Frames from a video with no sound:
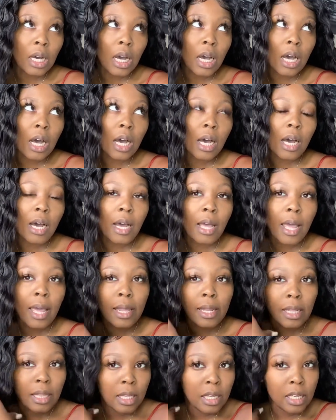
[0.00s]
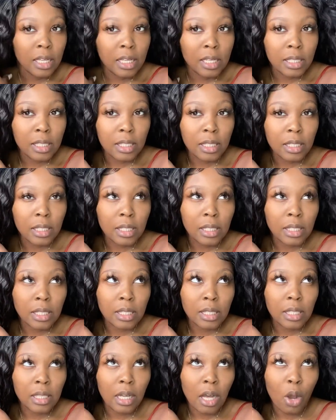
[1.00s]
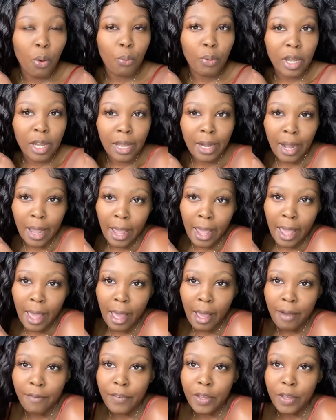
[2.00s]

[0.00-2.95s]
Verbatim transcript: uh at least a week and a half.